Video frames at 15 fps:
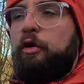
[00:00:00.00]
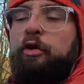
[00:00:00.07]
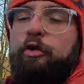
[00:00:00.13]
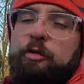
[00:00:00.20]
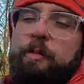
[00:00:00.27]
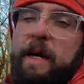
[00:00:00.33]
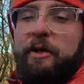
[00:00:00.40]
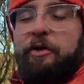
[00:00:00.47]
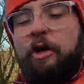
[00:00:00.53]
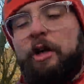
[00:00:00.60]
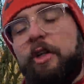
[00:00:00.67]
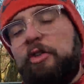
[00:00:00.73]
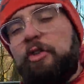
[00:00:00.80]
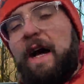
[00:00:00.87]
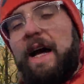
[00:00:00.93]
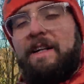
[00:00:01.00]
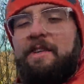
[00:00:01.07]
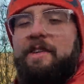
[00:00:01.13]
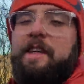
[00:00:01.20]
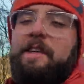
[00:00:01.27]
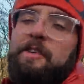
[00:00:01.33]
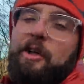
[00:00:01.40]
Just make sure you try
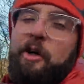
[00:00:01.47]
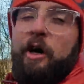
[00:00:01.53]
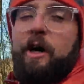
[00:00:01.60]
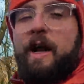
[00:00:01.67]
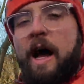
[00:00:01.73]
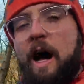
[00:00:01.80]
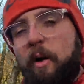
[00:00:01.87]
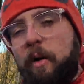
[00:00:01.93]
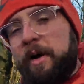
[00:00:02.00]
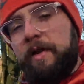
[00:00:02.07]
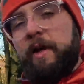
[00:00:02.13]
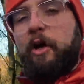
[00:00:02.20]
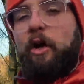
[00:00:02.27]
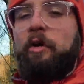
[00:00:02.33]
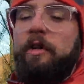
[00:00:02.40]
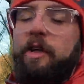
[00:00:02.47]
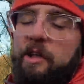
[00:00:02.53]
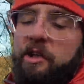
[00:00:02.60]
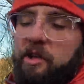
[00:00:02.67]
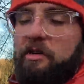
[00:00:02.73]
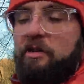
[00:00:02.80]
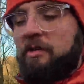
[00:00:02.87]
stick to going out in the
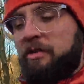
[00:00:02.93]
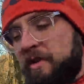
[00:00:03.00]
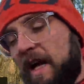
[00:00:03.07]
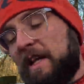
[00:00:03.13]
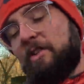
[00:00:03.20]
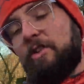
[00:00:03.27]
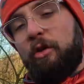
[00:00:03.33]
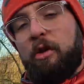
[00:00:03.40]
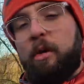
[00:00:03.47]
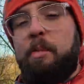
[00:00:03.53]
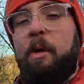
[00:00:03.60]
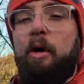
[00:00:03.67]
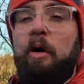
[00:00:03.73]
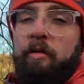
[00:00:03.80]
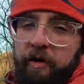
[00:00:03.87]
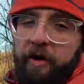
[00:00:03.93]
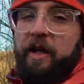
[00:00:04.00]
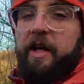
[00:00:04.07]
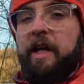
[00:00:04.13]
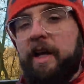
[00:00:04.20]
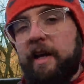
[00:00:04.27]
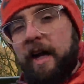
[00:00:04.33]
conditions that's suitable for the
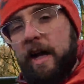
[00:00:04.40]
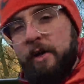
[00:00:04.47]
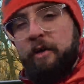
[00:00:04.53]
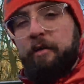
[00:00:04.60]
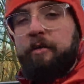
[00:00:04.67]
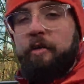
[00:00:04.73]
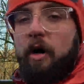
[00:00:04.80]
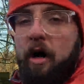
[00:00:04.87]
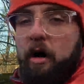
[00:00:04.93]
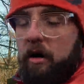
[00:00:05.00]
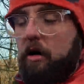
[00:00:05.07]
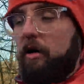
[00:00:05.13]
gear that you've got.